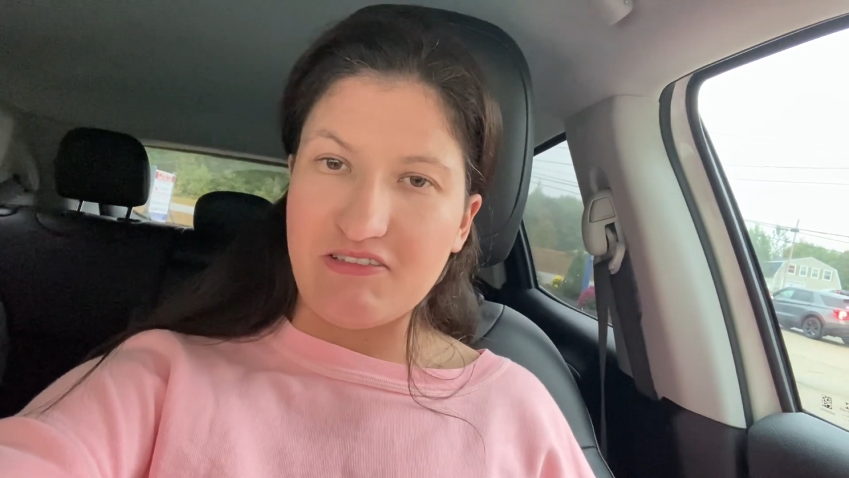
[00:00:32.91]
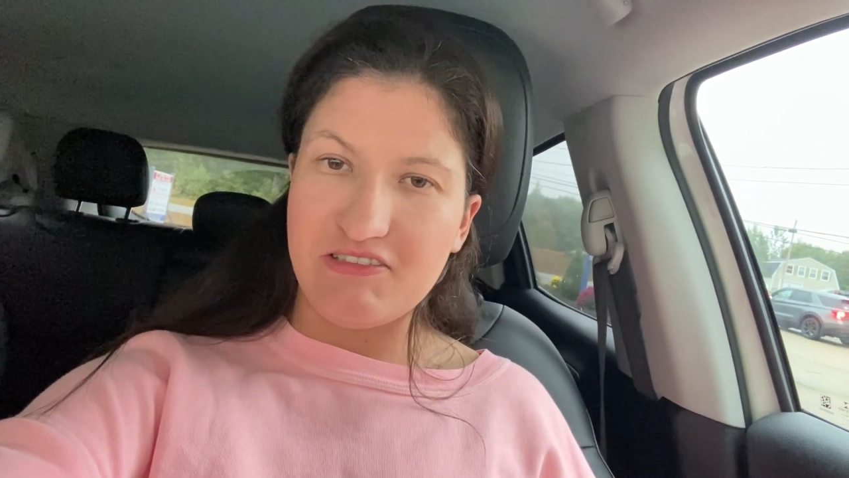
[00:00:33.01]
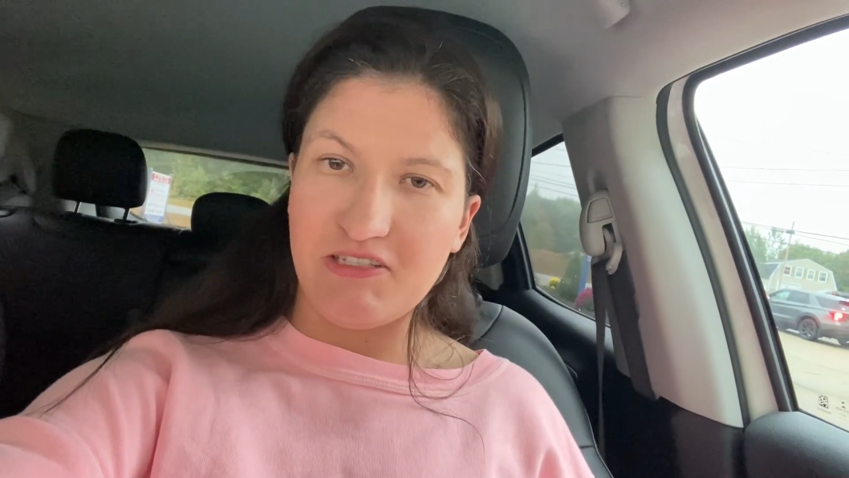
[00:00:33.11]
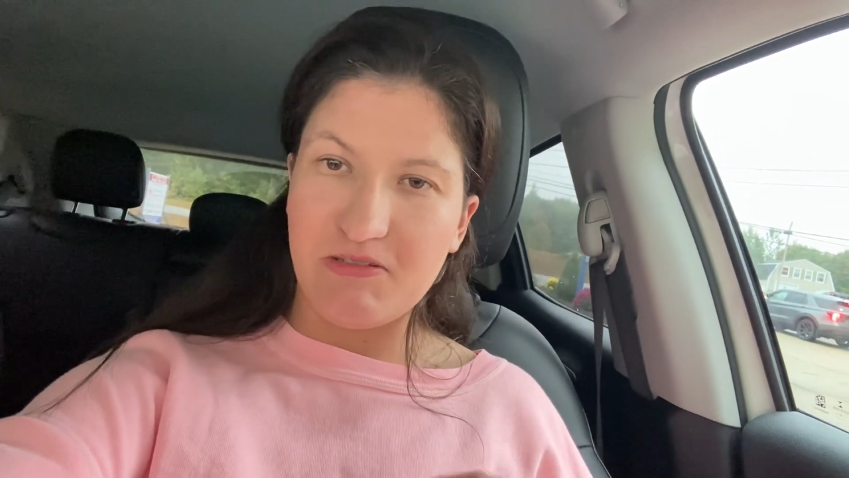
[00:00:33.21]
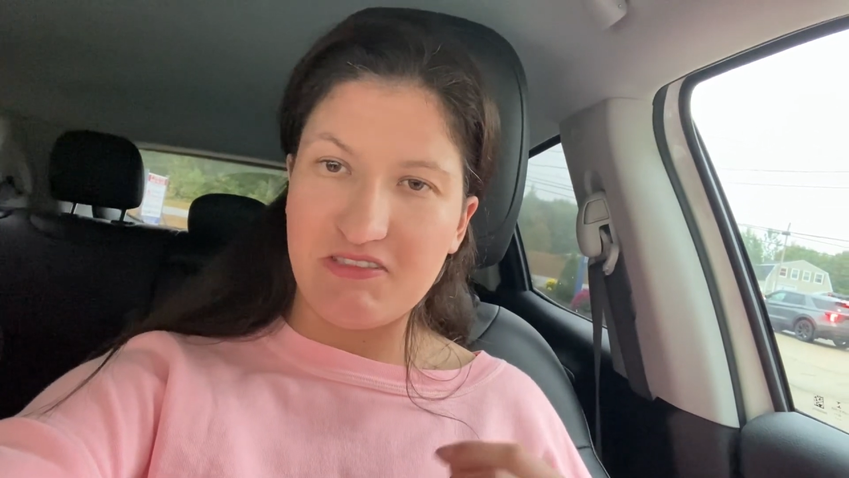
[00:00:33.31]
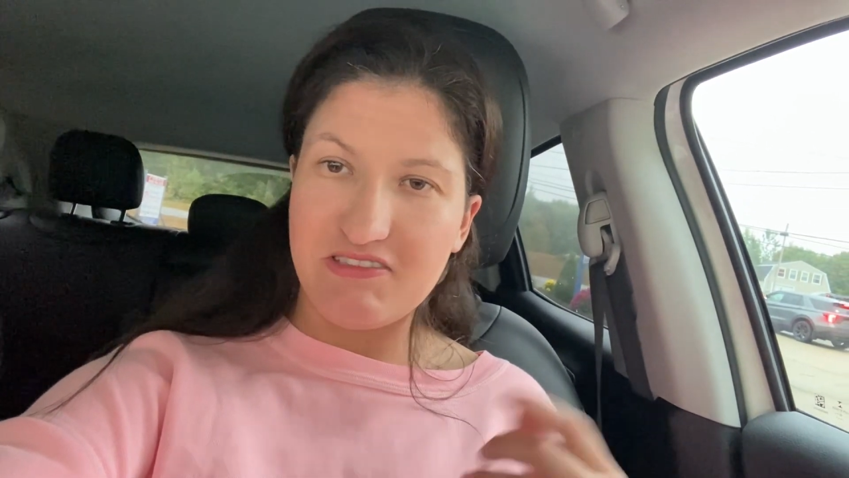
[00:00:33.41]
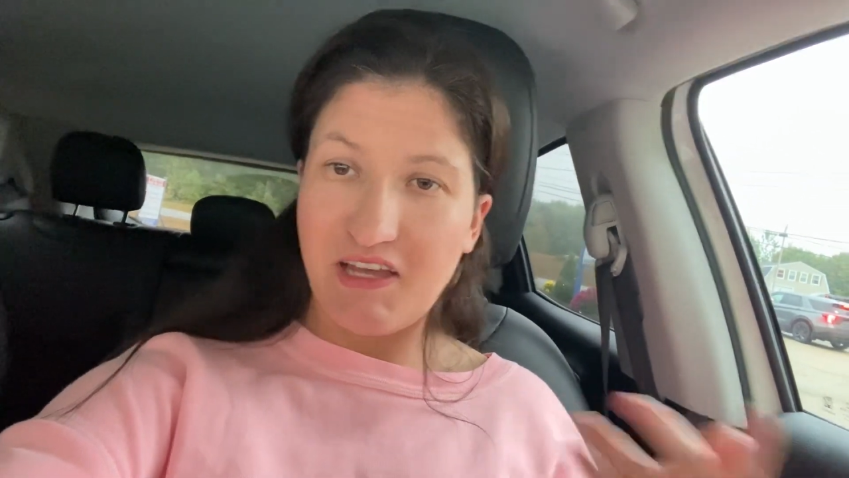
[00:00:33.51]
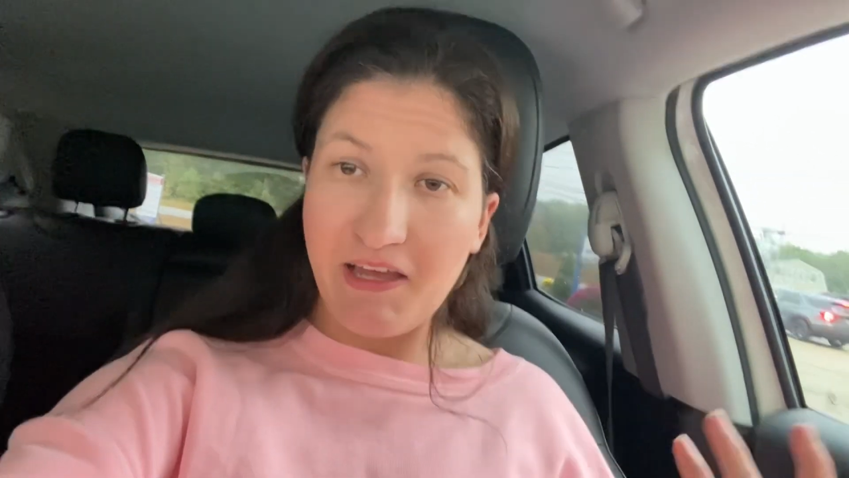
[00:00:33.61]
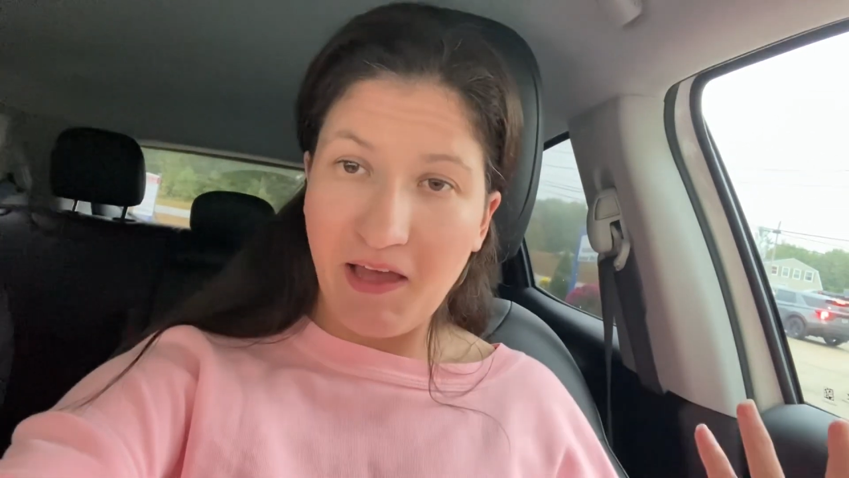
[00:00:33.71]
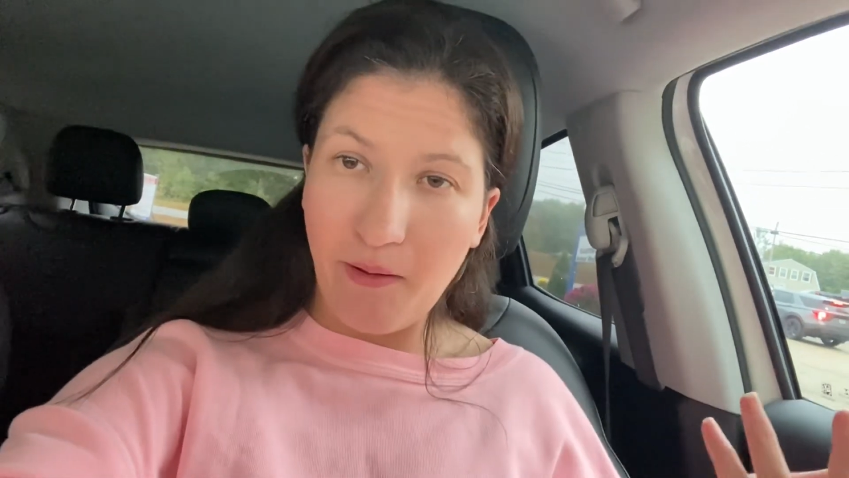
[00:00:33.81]
So
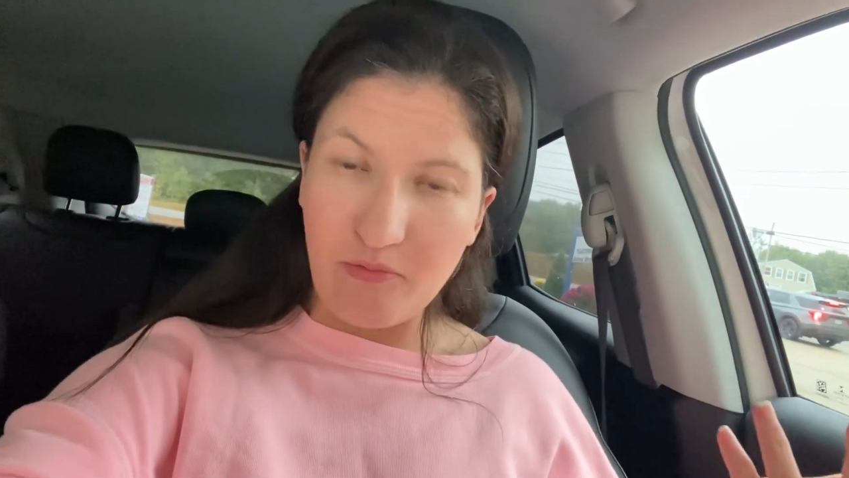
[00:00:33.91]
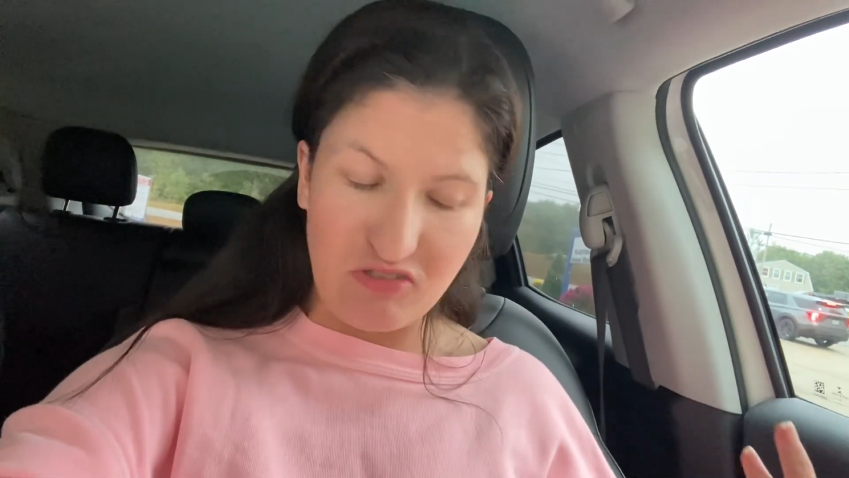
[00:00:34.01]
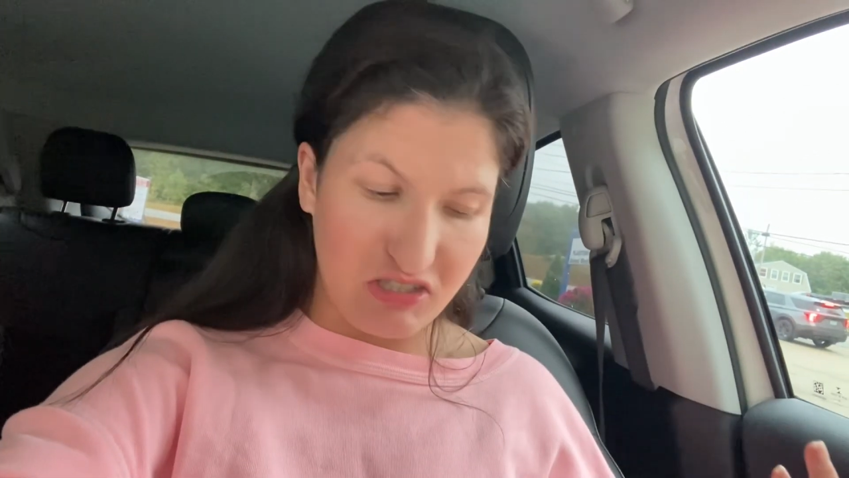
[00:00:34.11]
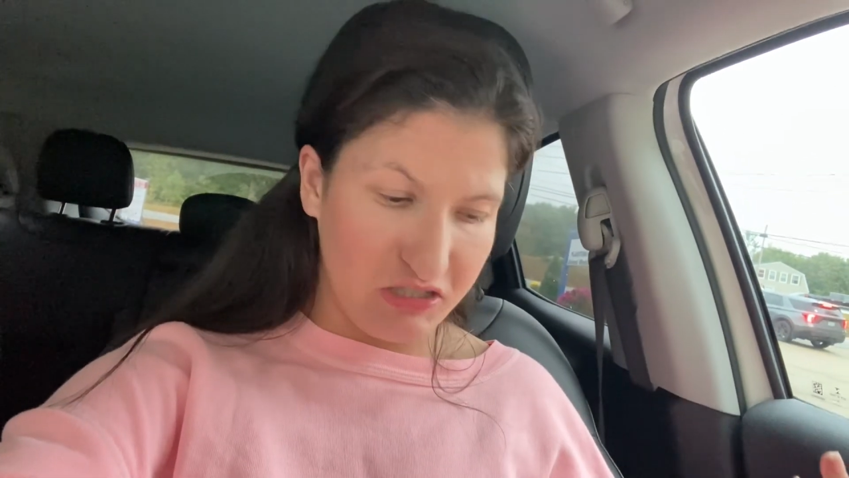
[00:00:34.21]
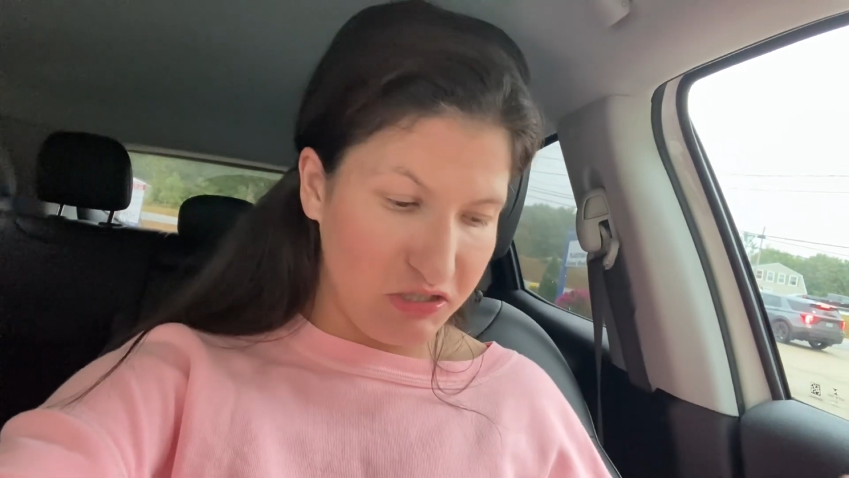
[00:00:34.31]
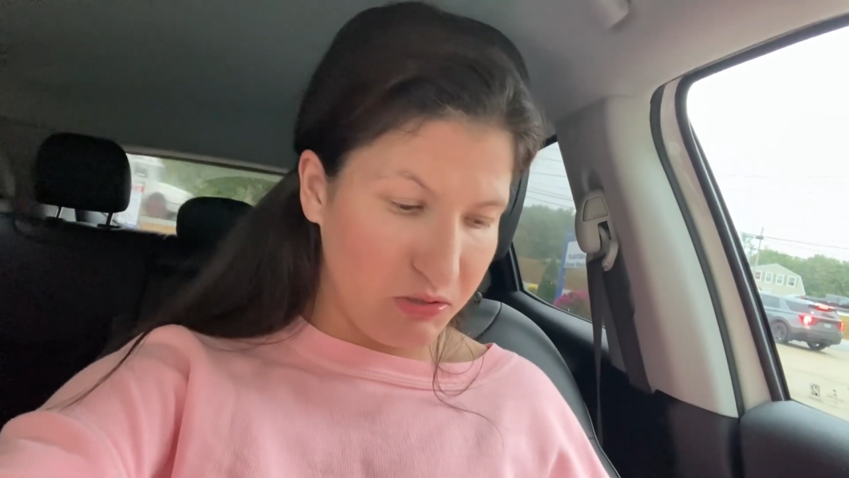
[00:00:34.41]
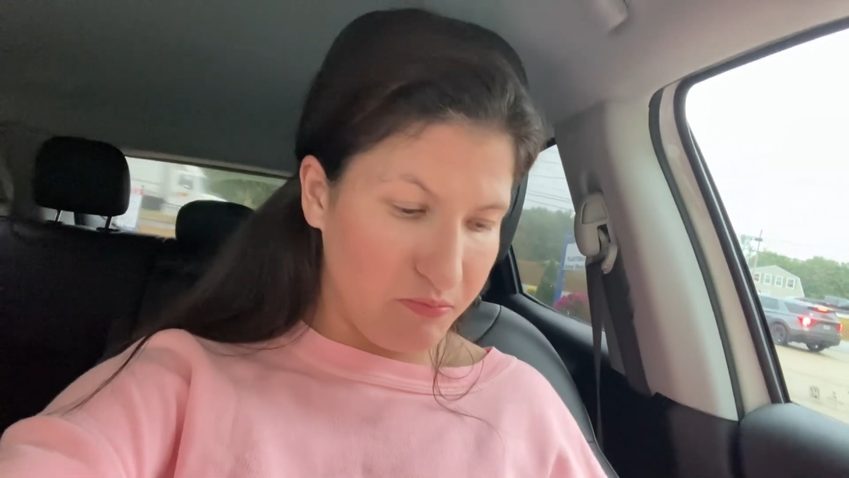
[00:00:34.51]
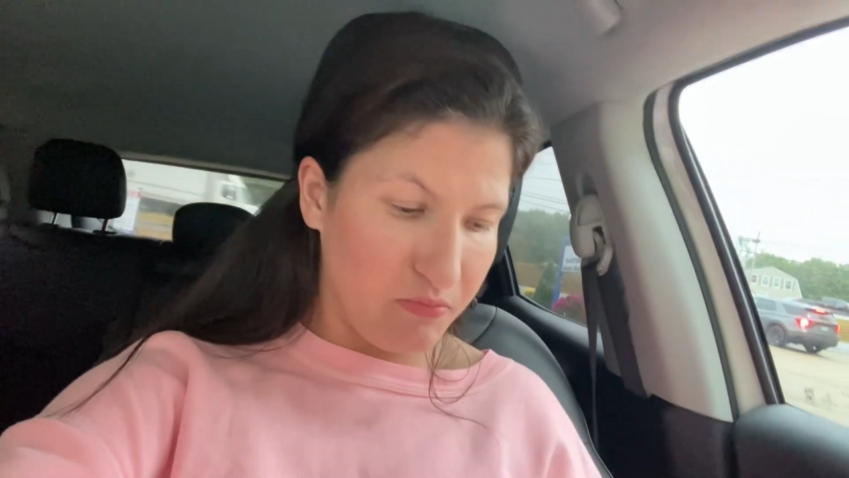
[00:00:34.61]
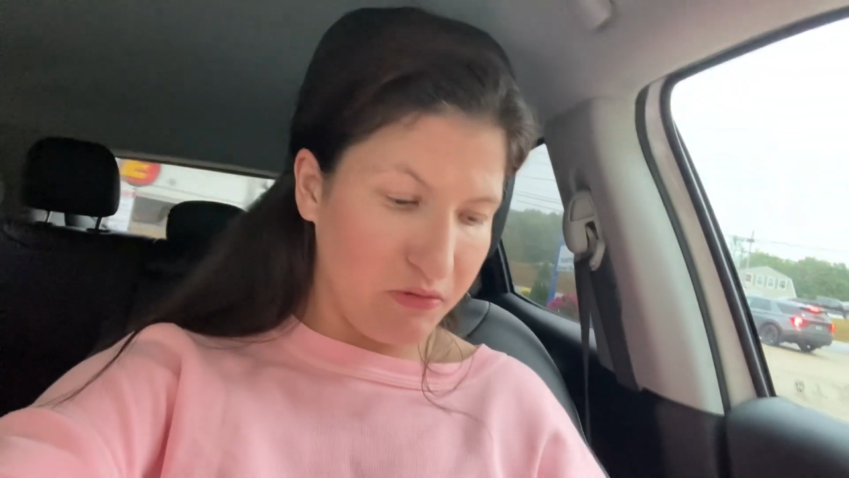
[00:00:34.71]
today I'm just gonna do a